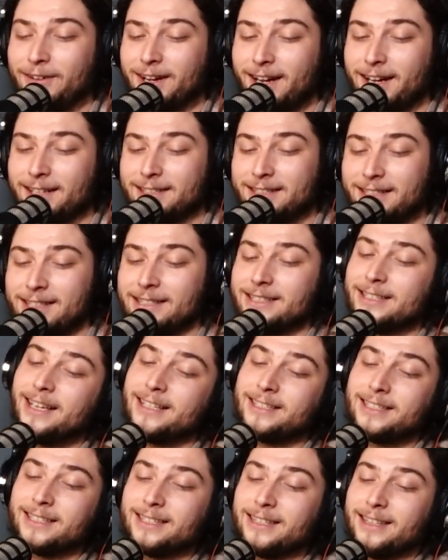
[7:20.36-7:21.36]
cocktails.
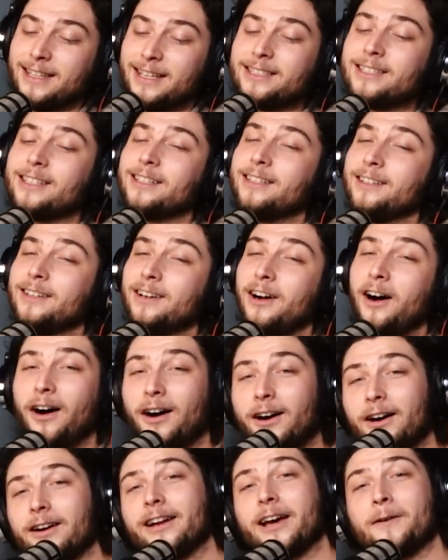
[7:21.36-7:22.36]
That's that's a
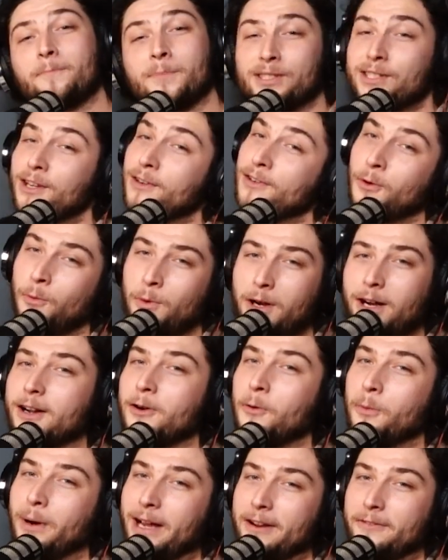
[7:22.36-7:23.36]
hard episode to walk
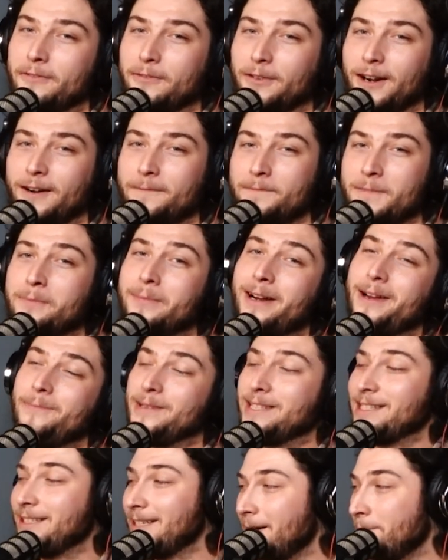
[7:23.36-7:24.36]
away from. You might be
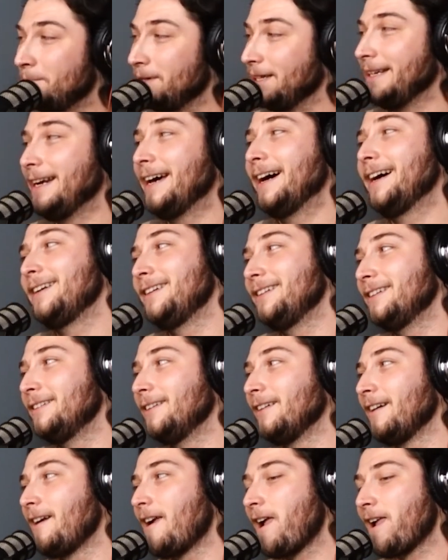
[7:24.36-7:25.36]
stumbling out of here.
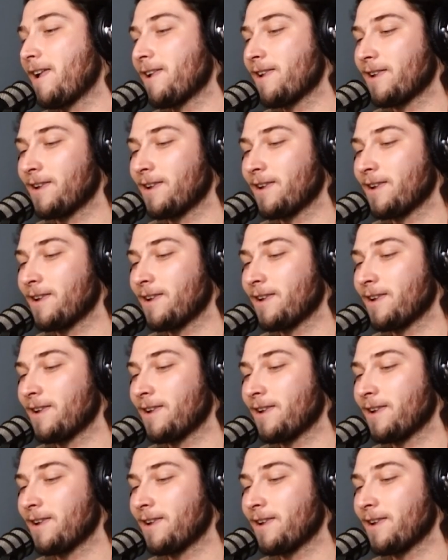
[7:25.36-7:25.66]
Tequila,